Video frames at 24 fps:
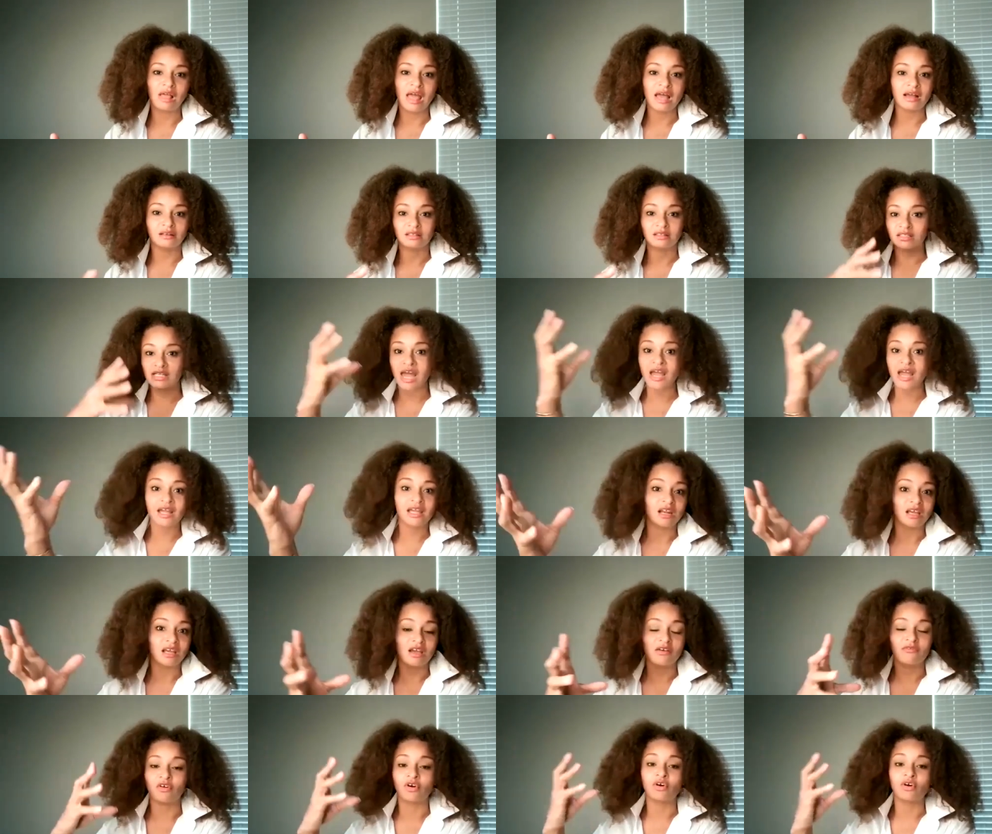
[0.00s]

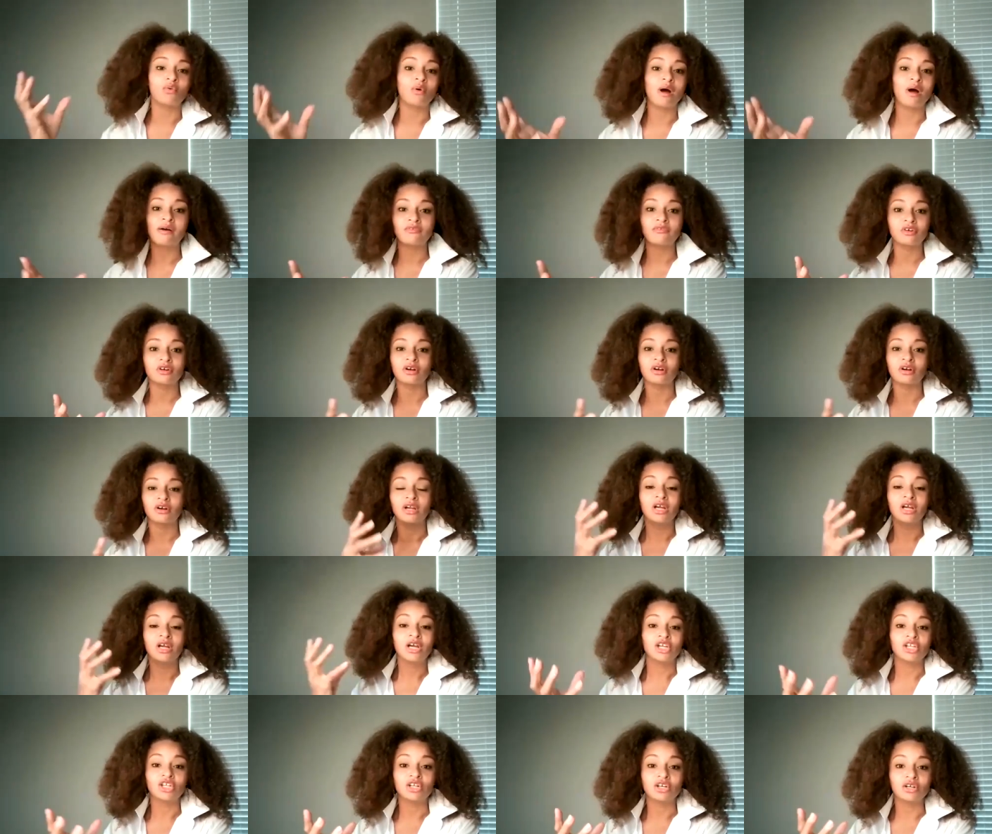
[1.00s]
executive or whoever
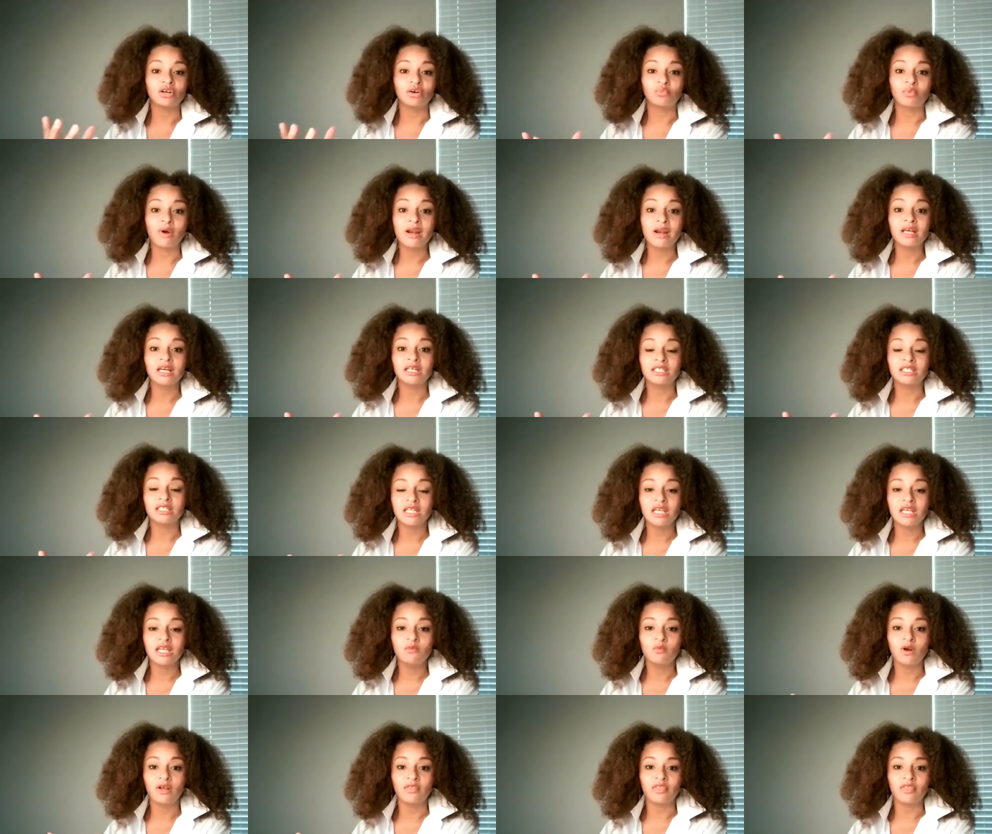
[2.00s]
you're running a
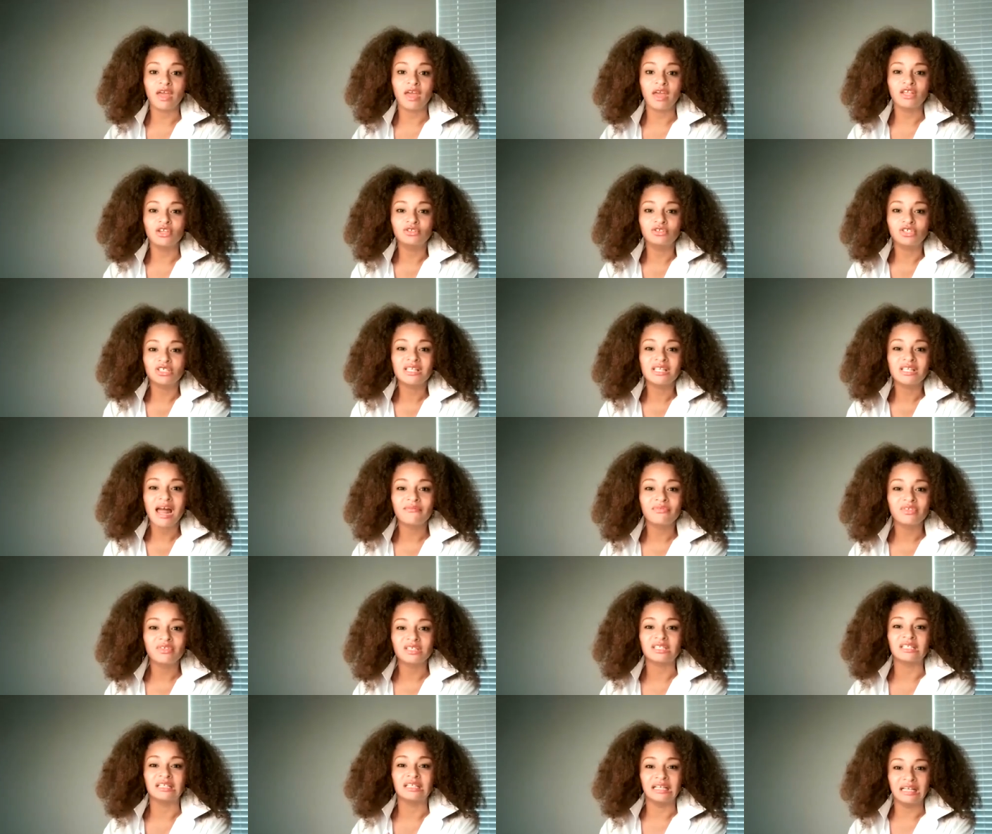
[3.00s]
team with and you just have
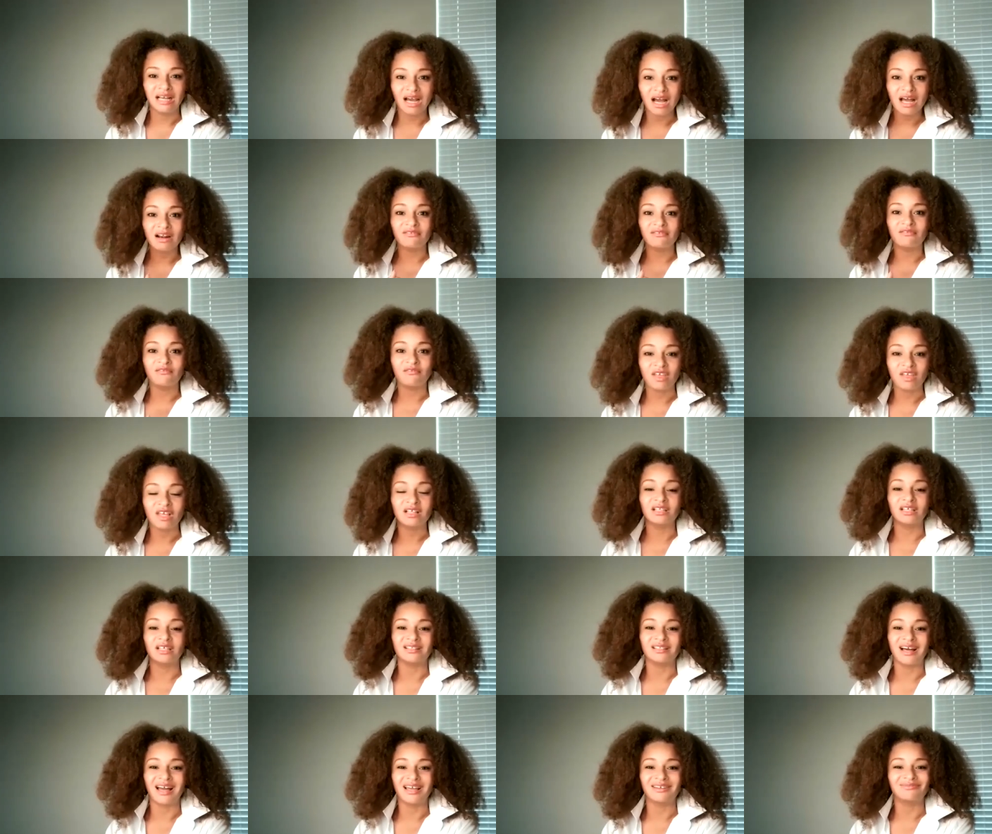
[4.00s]
this gut
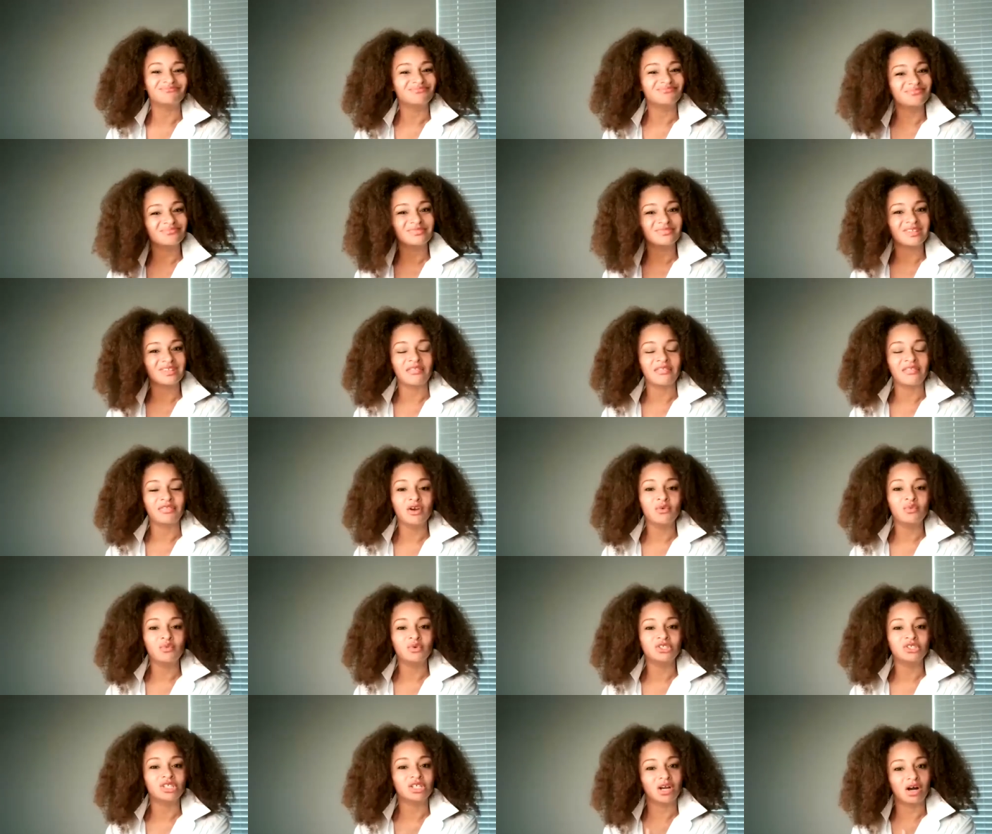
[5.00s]
feeling like mm, i think
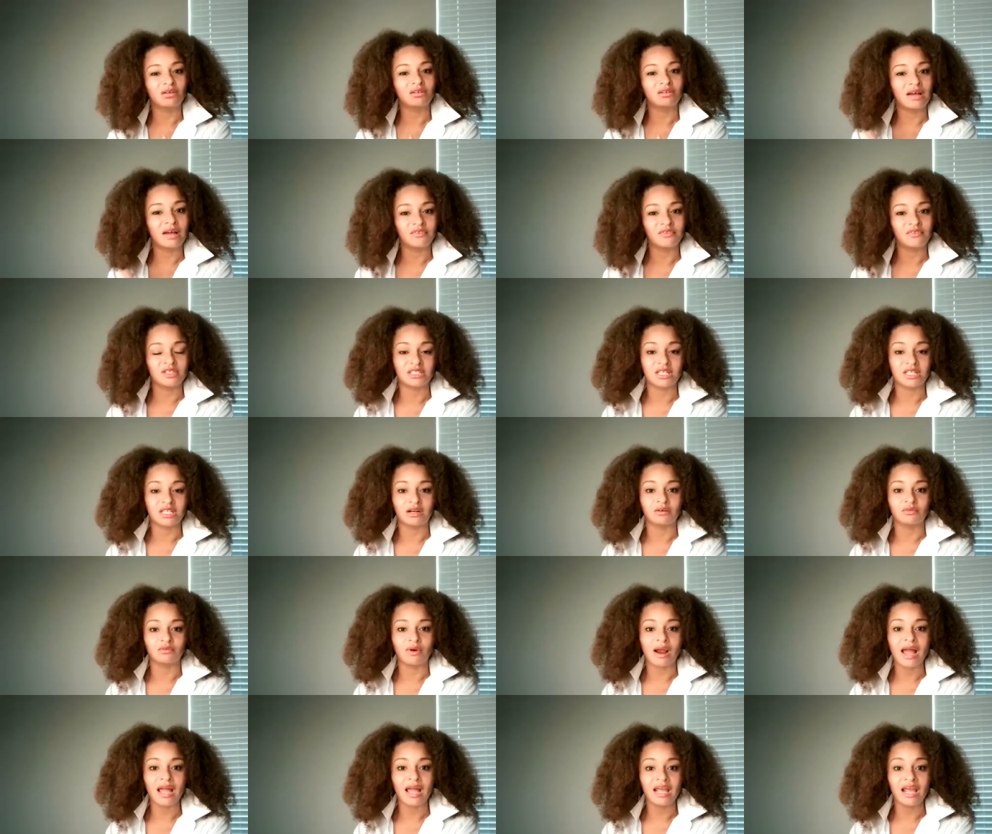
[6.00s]
we should go left instead
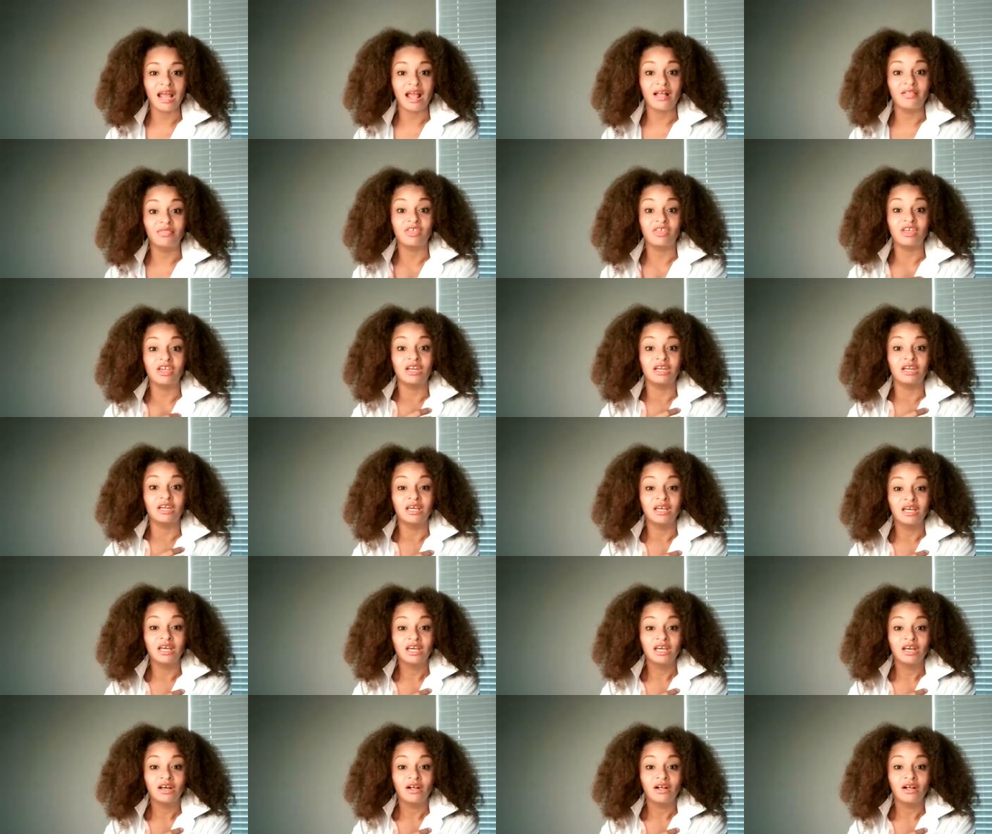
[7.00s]
of right and then